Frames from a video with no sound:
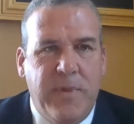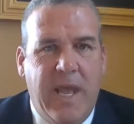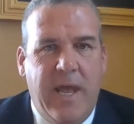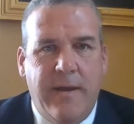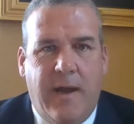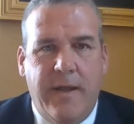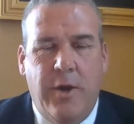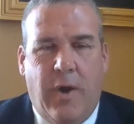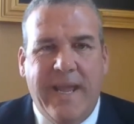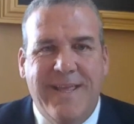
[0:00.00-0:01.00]
And,
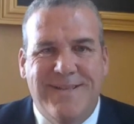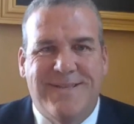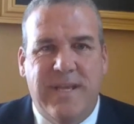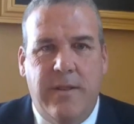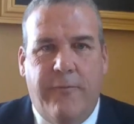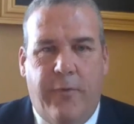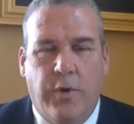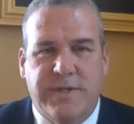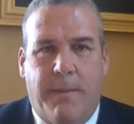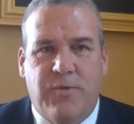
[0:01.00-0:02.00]
I can see the
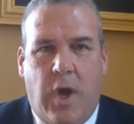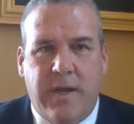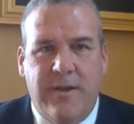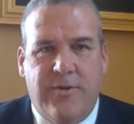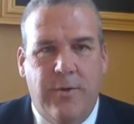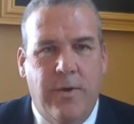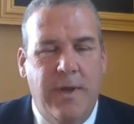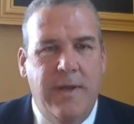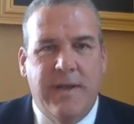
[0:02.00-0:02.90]
folks I'm talking to